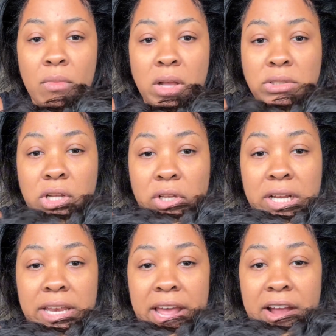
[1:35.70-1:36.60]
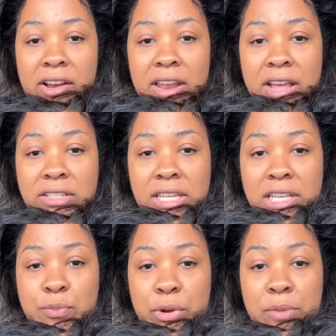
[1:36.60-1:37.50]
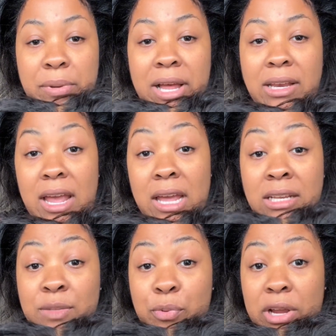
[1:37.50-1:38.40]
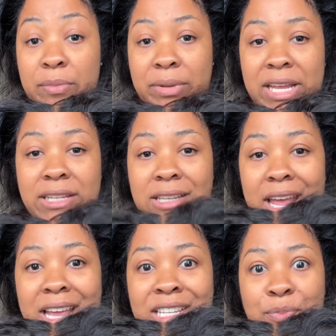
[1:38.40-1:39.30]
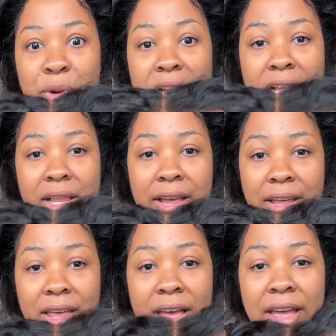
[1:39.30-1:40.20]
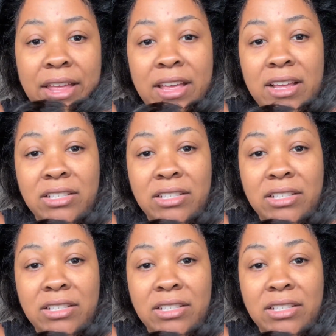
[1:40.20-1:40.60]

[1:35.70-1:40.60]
So look at the hairline. You see it's pre-plucked and it's pre-bleached and it's pre-cut.